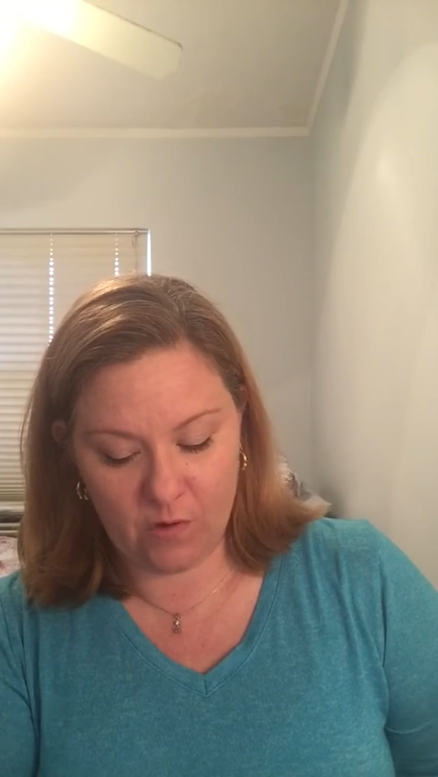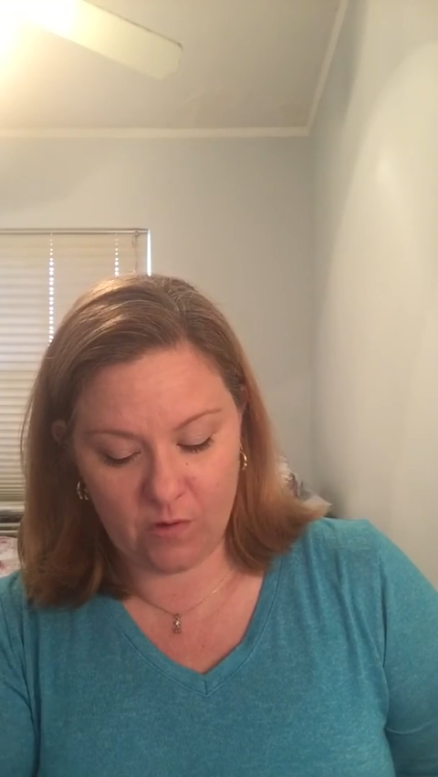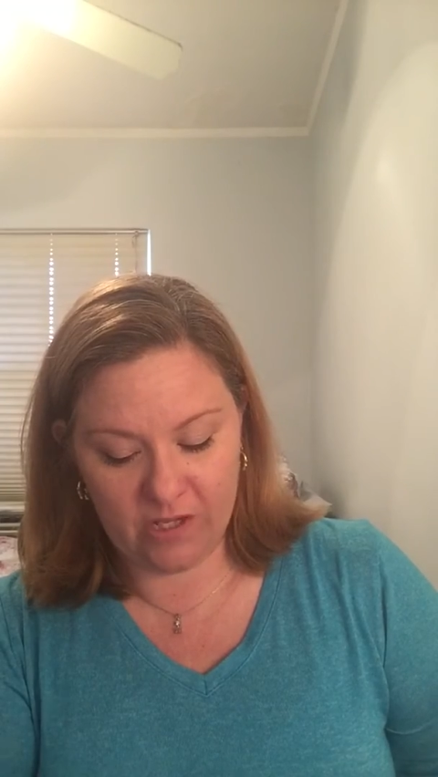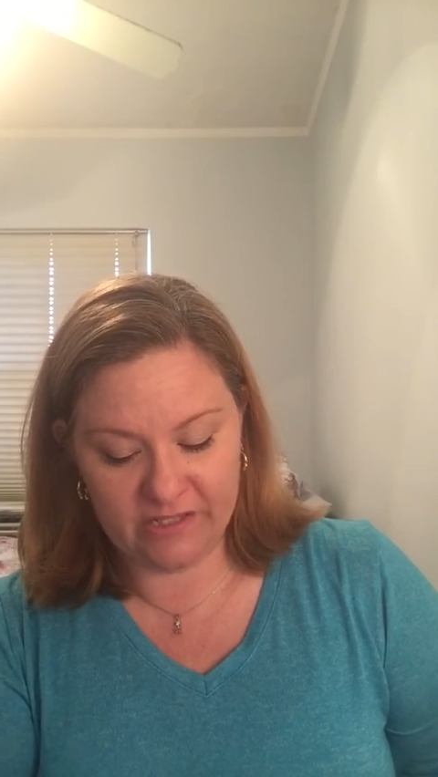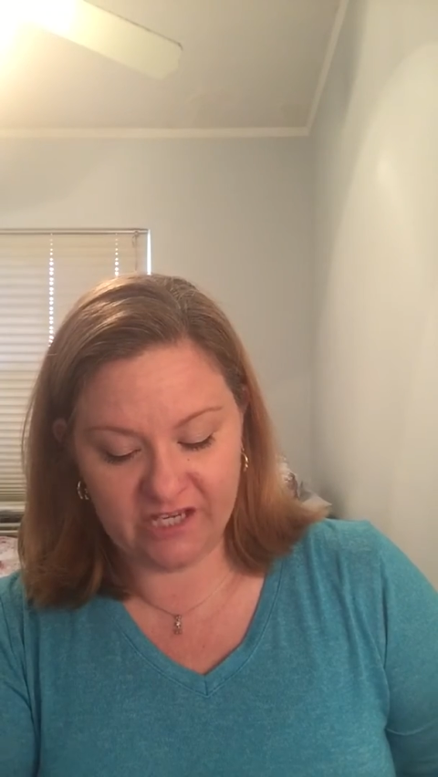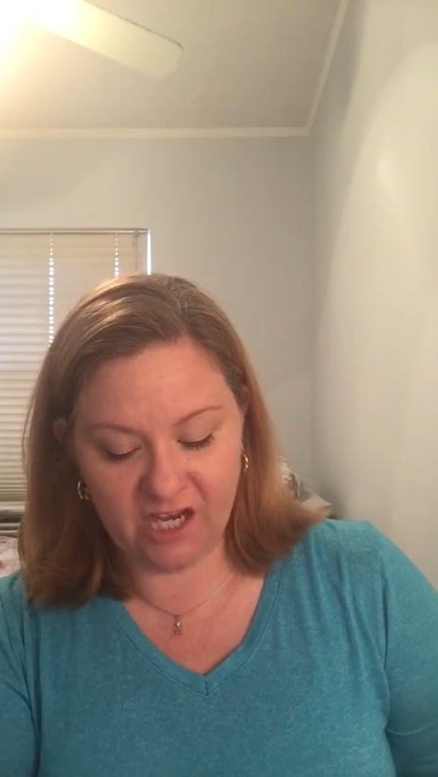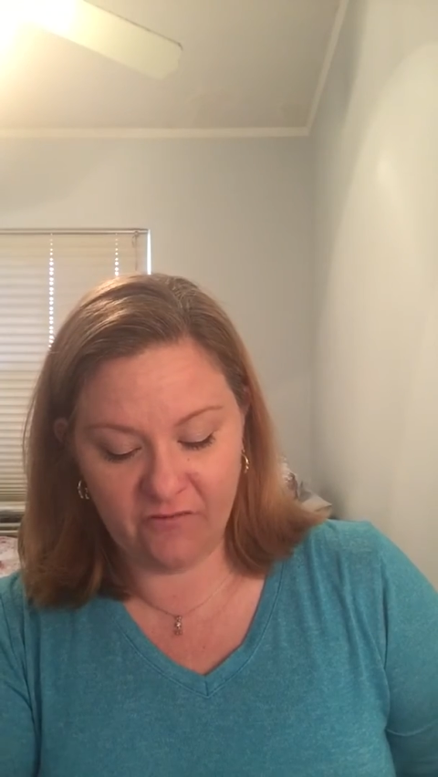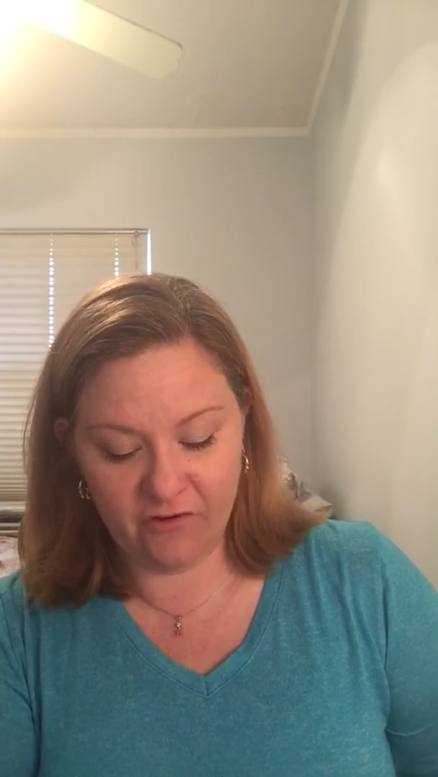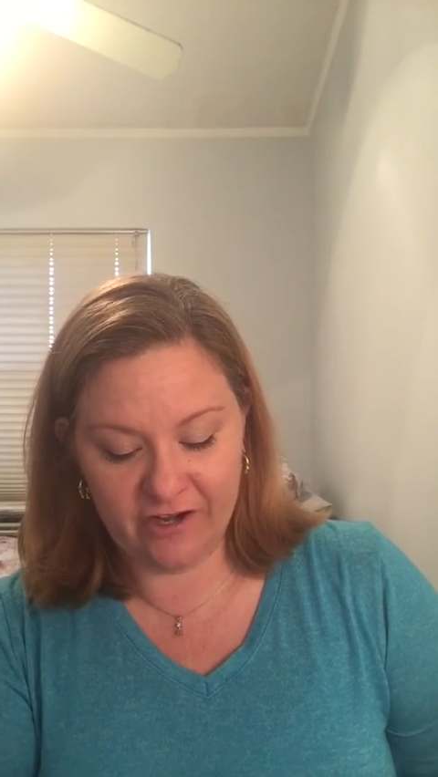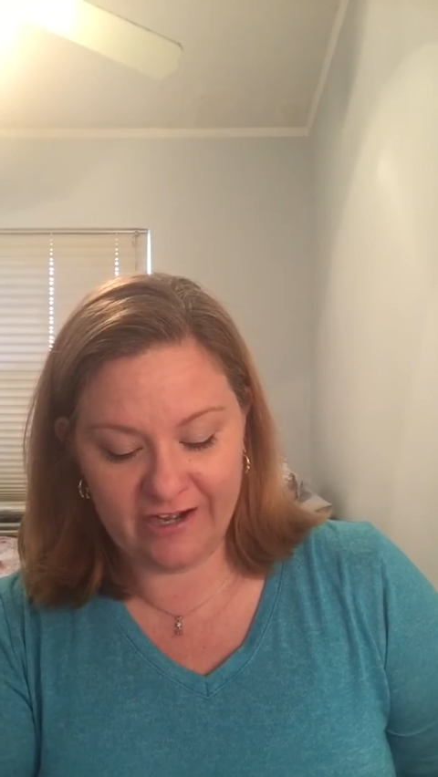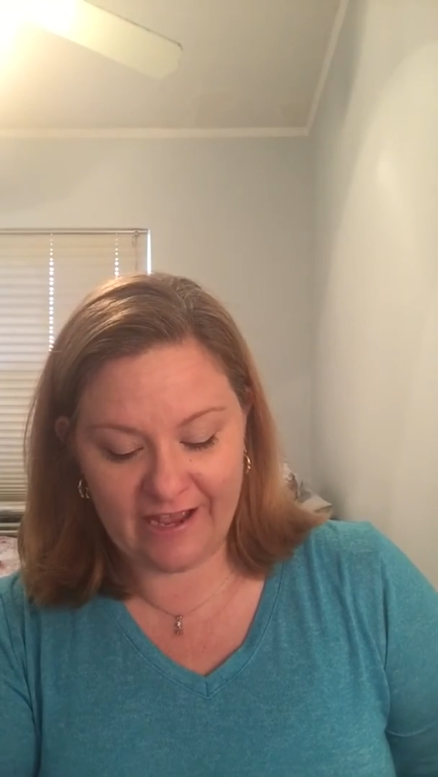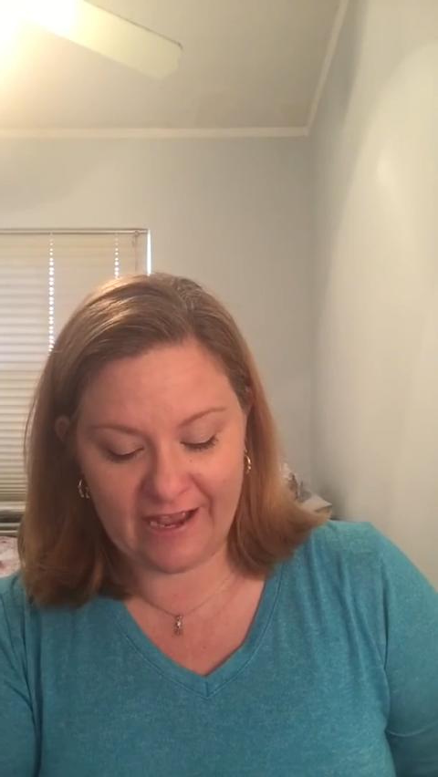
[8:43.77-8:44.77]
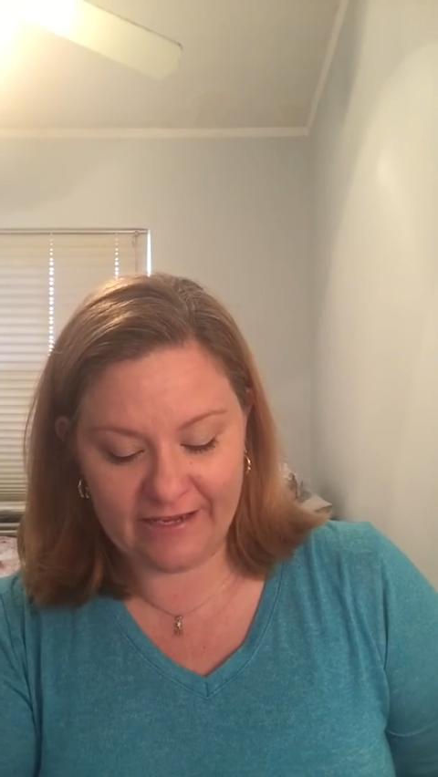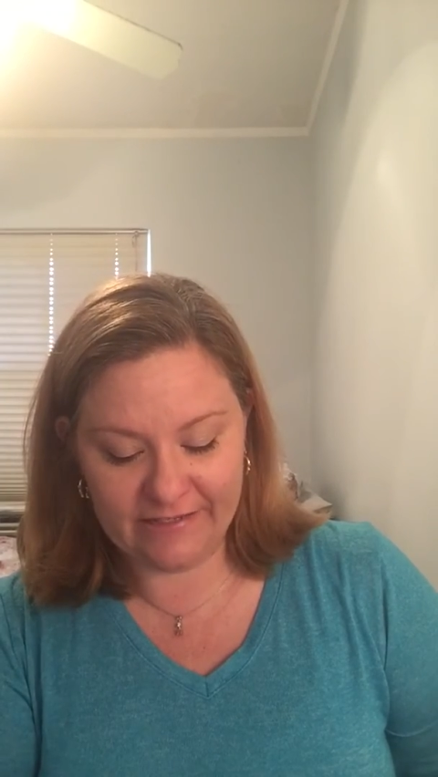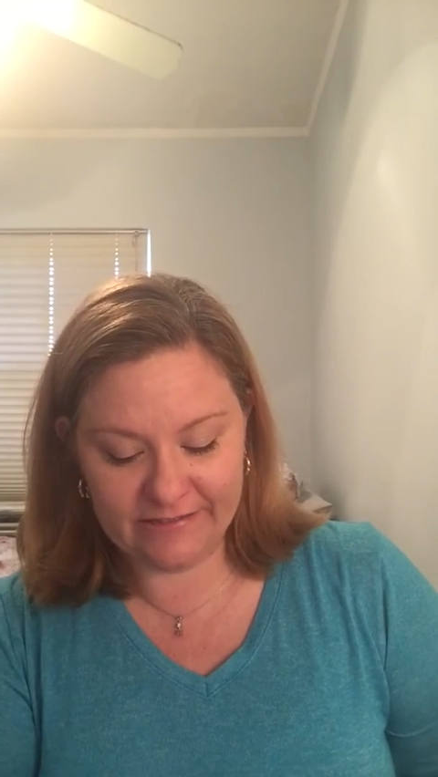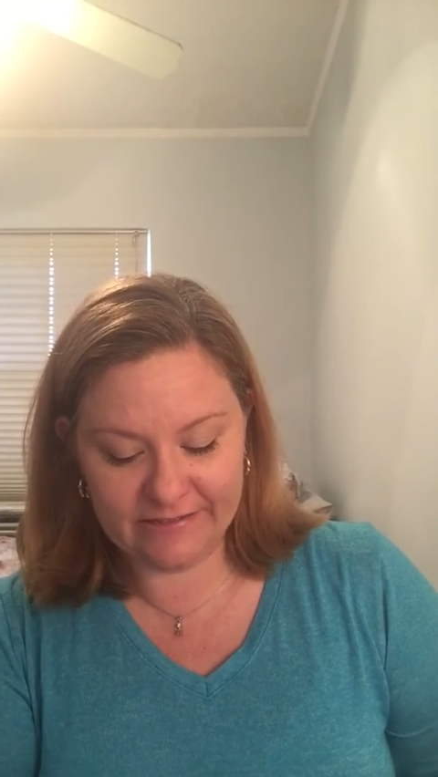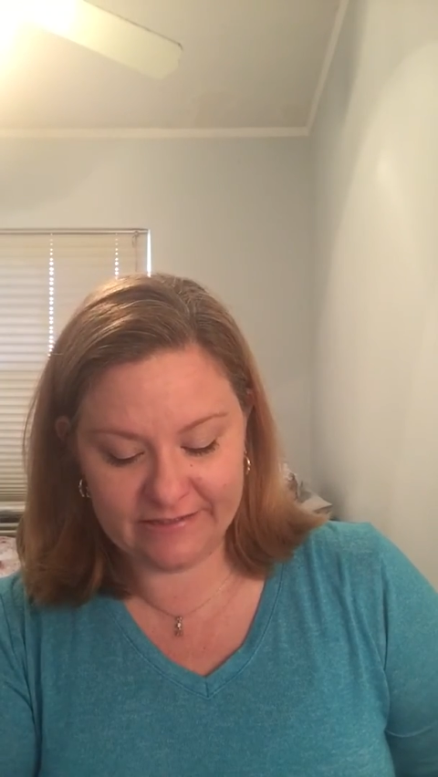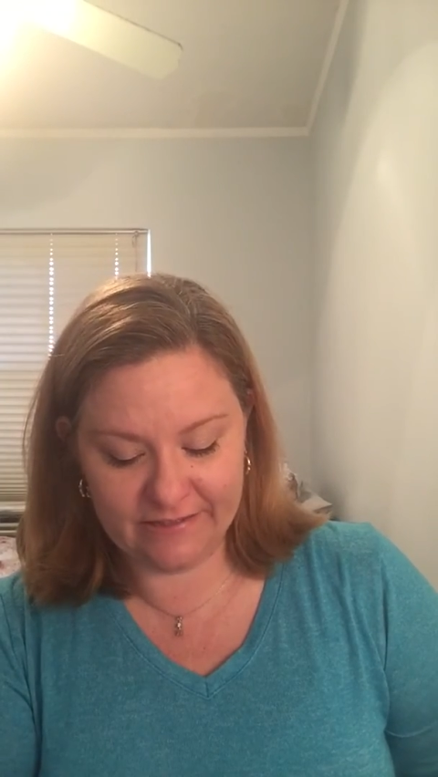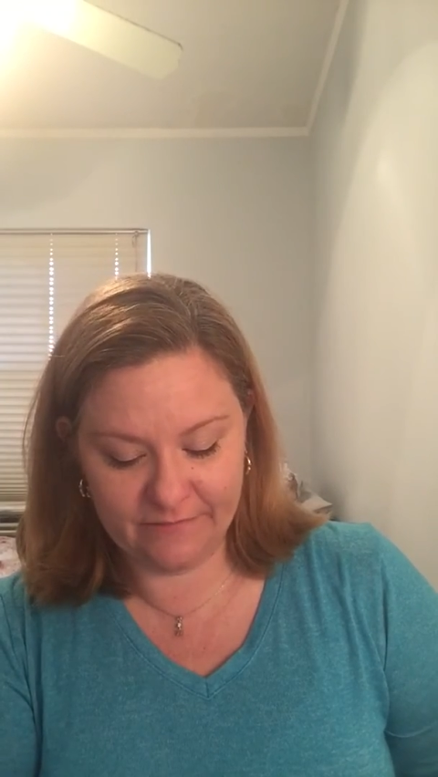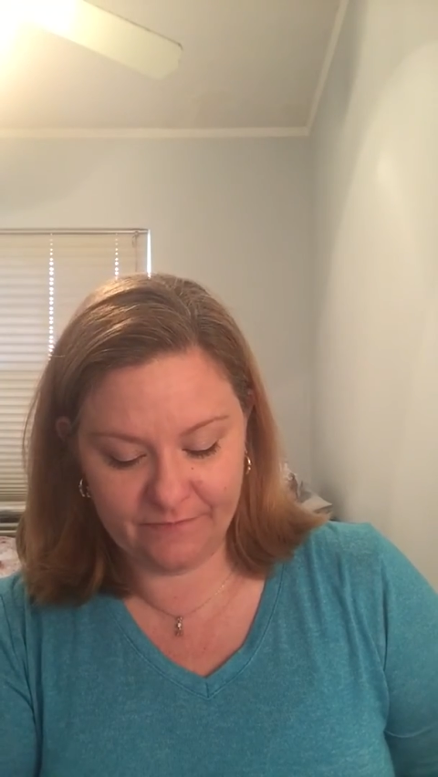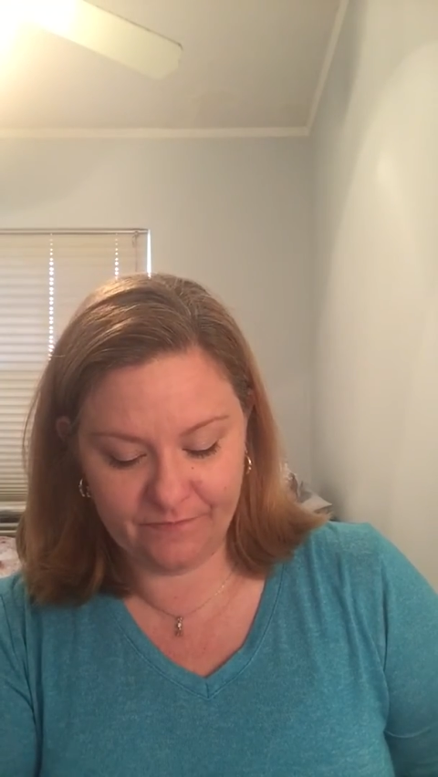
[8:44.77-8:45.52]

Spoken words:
It's covered in ice.